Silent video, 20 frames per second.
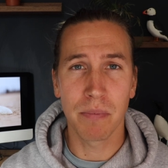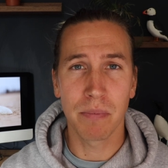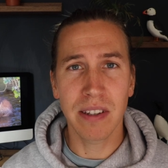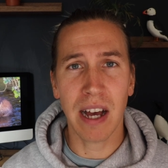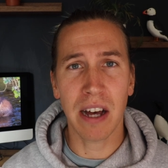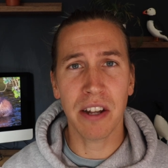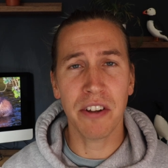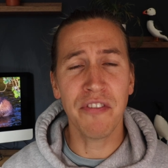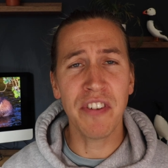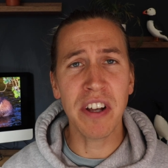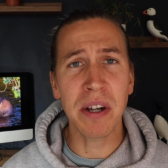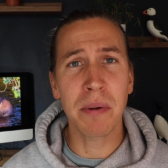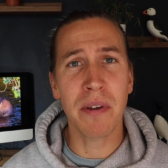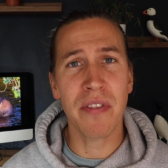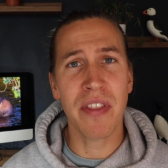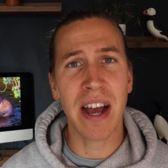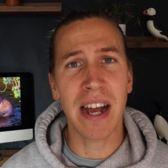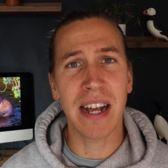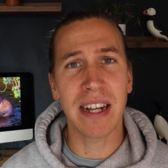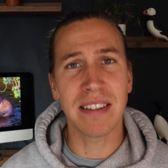Now the thing
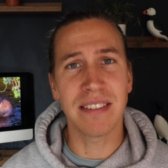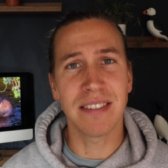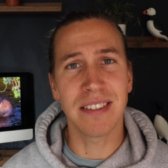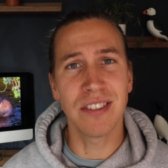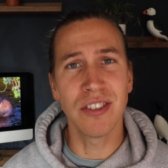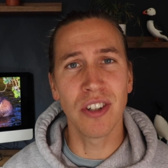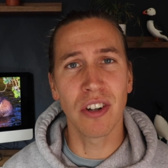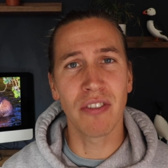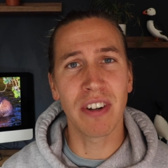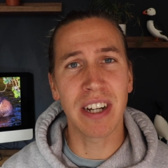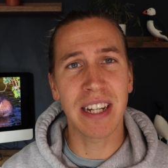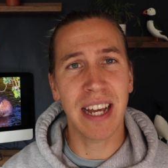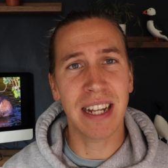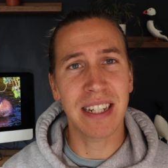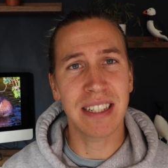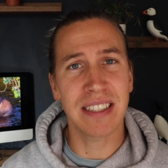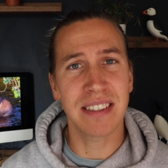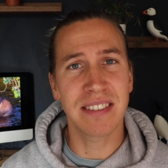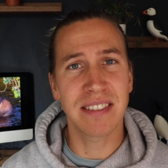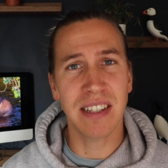with that is there's not really
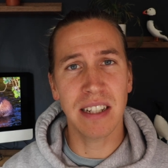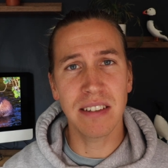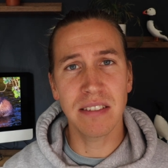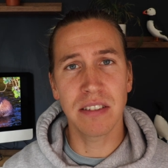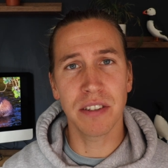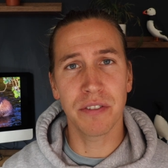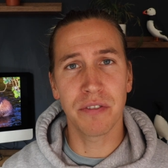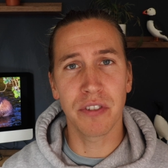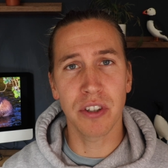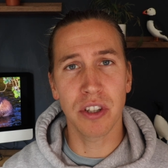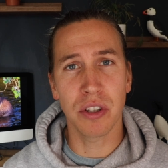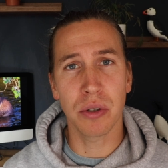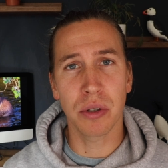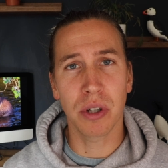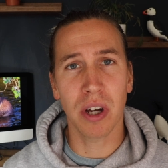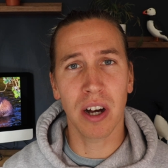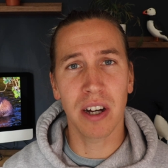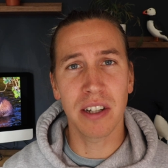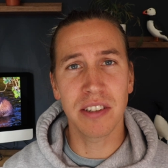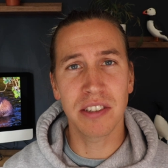any incentive for you
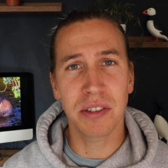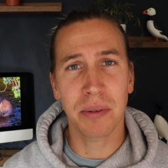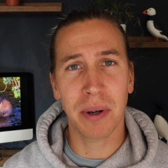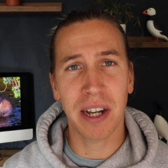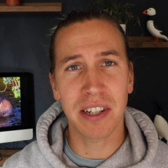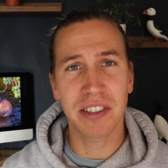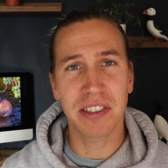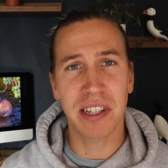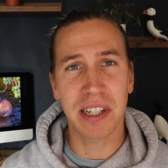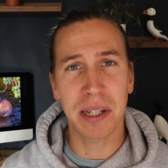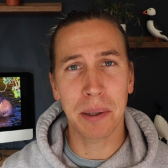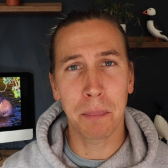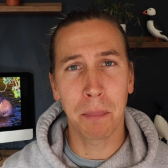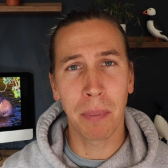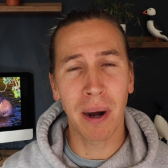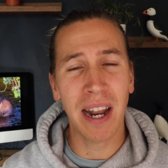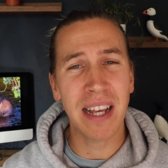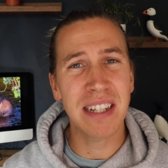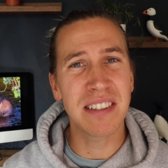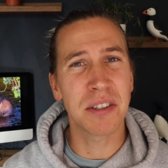guys to actually
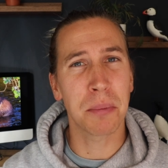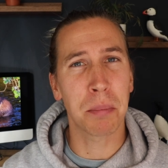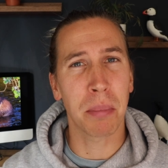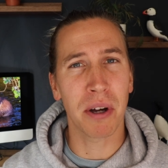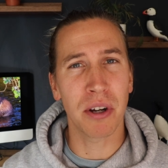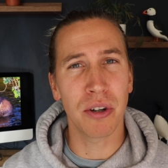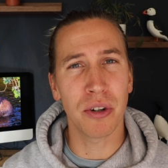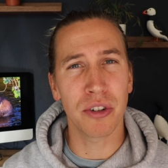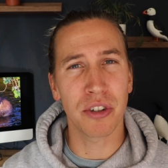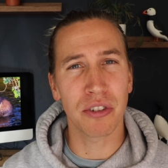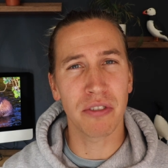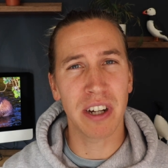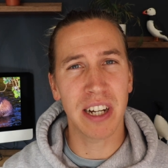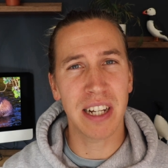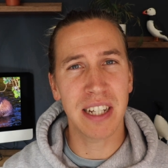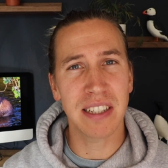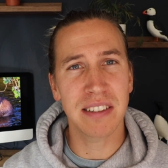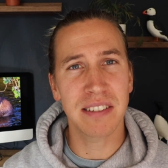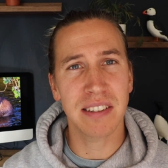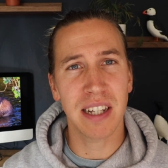place a pre-order
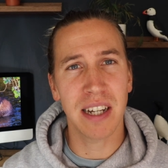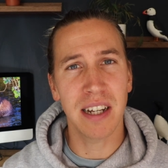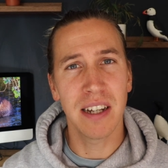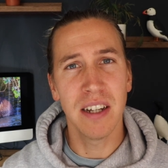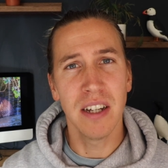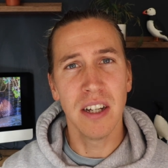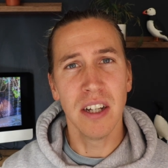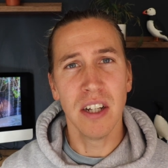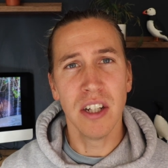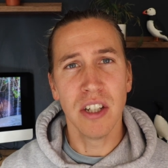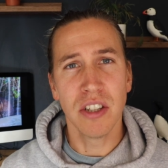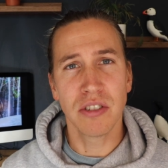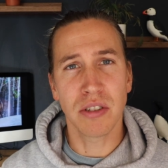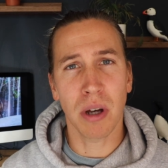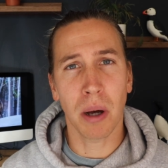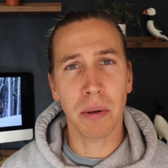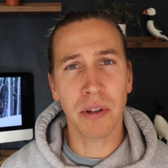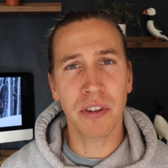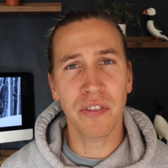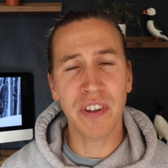really, is there?
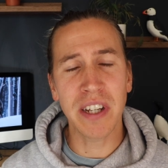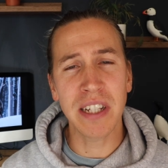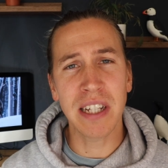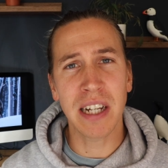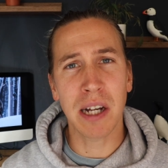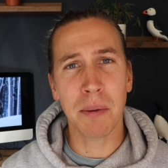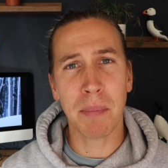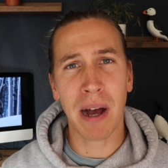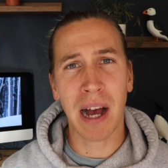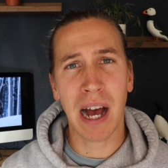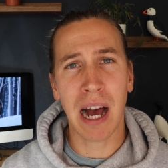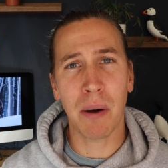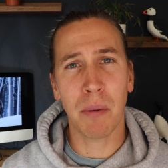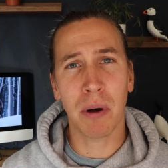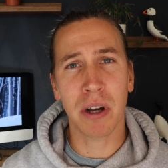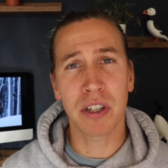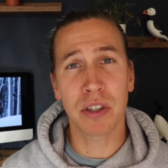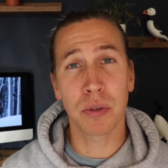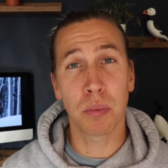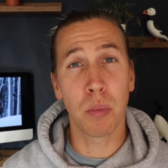So I was thinking about how
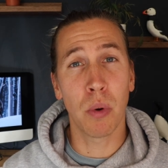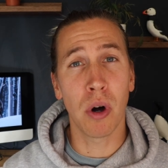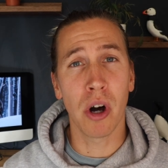I could